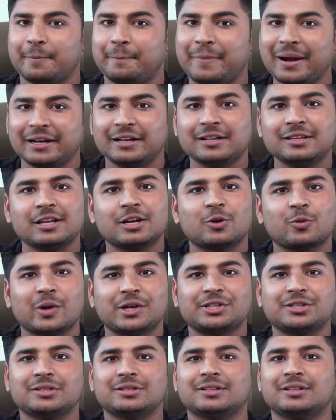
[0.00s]
the better the
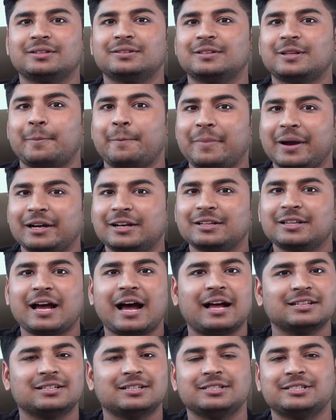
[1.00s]
question the better the
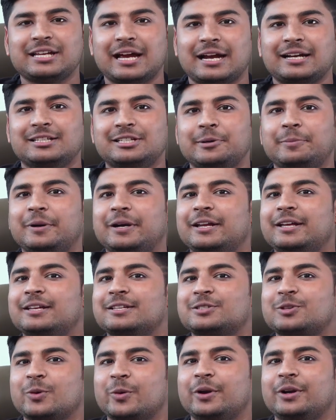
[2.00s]
answer chat gpt
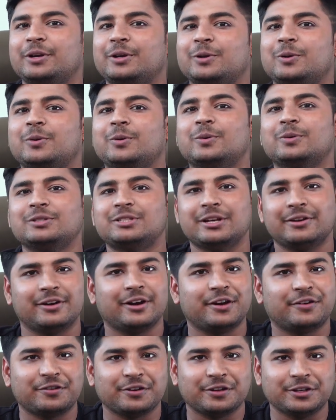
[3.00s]
is going to
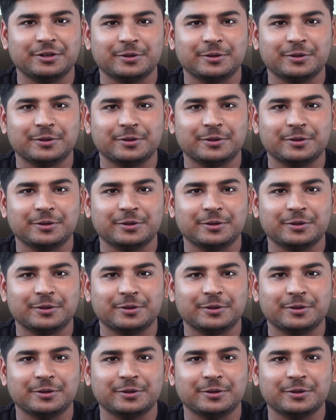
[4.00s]
generate for